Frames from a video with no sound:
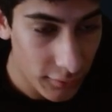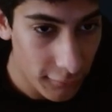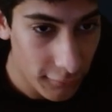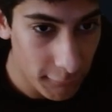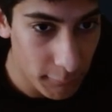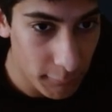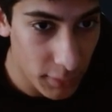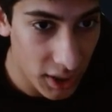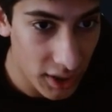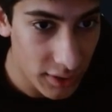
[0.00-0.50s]

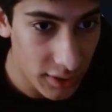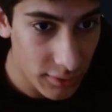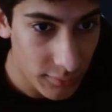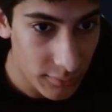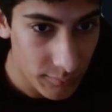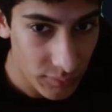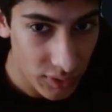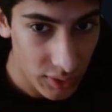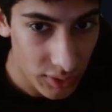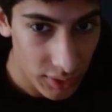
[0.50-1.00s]
But
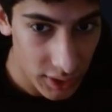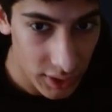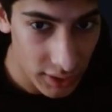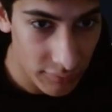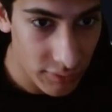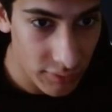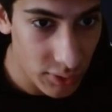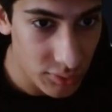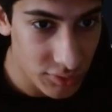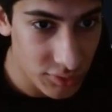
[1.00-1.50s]

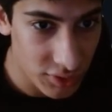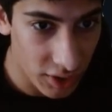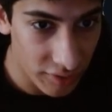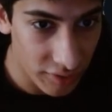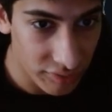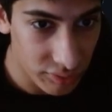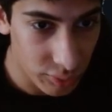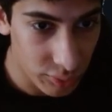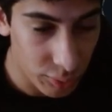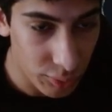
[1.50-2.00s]
if you
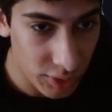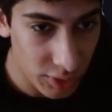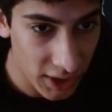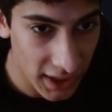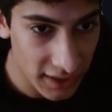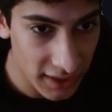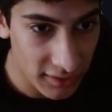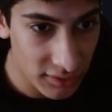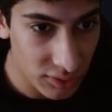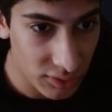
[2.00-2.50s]
just
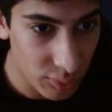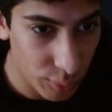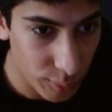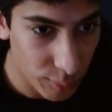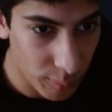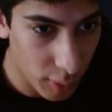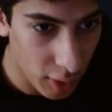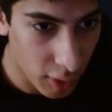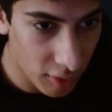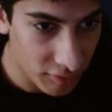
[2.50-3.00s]
created the
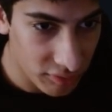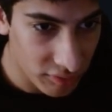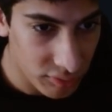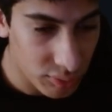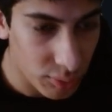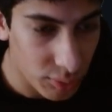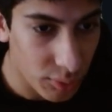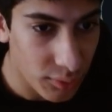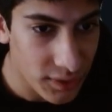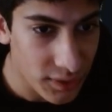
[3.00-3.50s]

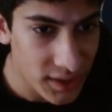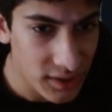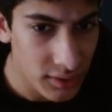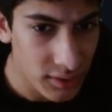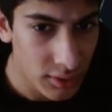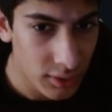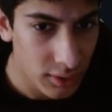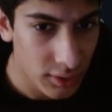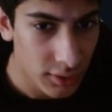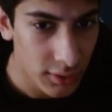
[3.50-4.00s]
repository,
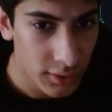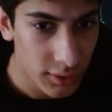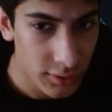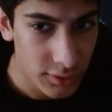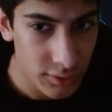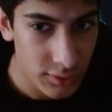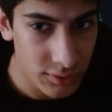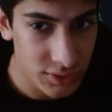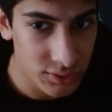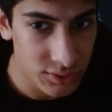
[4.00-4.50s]

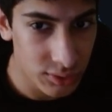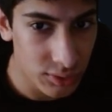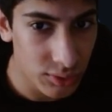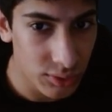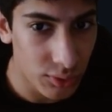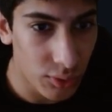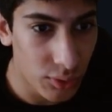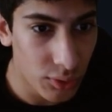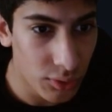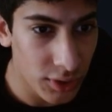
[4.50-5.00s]
you should
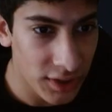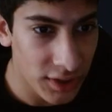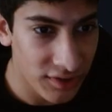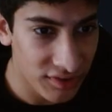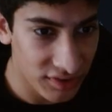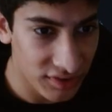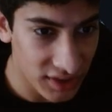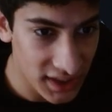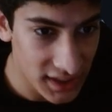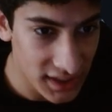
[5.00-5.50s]
only
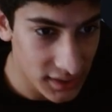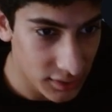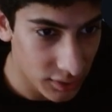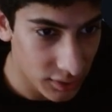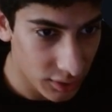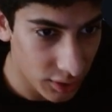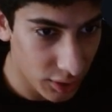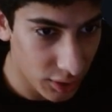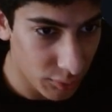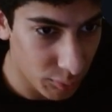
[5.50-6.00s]
see
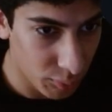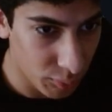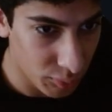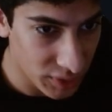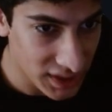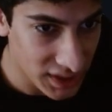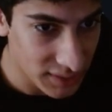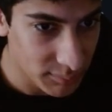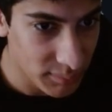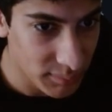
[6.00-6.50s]
a
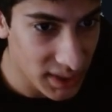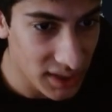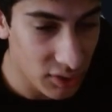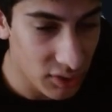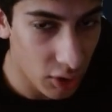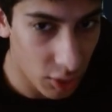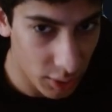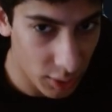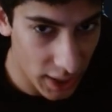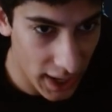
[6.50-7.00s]

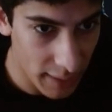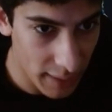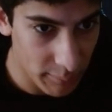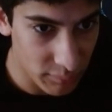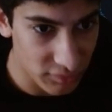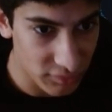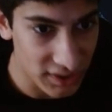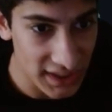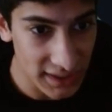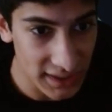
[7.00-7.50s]

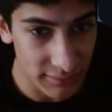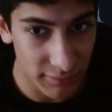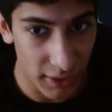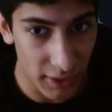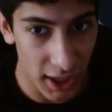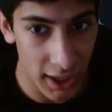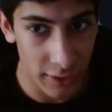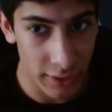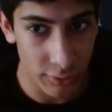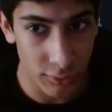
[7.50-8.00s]
readme.md
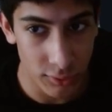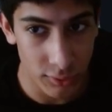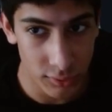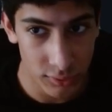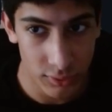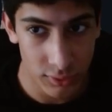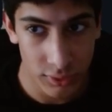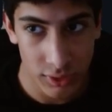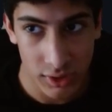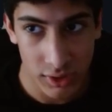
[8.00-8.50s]
file
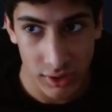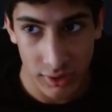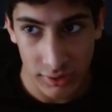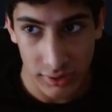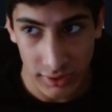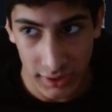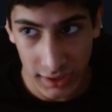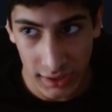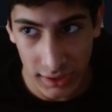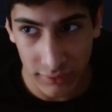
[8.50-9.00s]

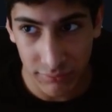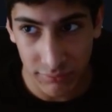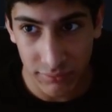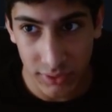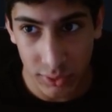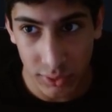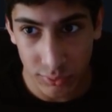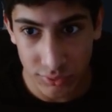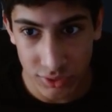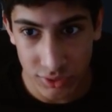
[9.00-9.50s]
if
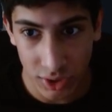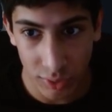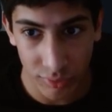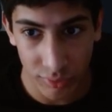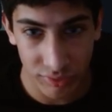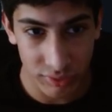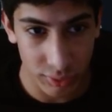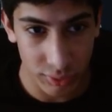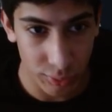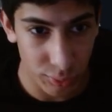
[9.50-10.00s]
you
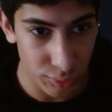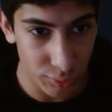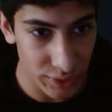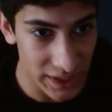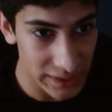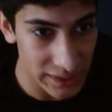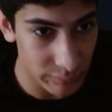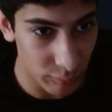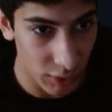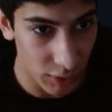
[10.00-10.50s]
chose to
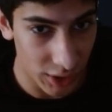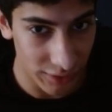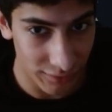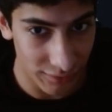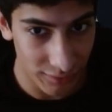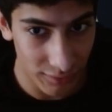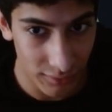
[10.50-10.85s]
create one.